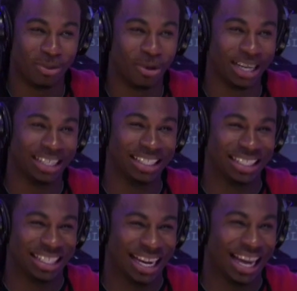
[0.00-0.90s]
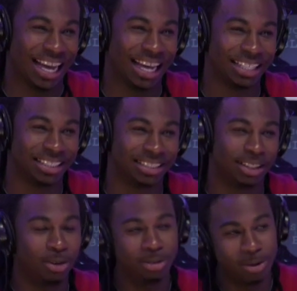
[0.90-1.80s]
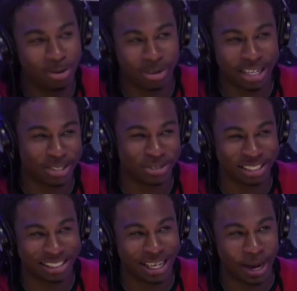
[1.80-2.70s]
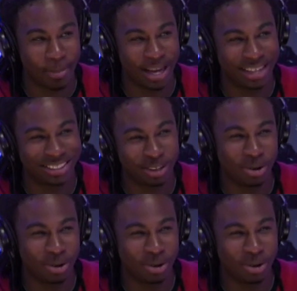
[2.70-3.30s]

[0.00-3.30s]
one point. Yeah, just don't don't cringe when you say yeah. it, man. It's I cool.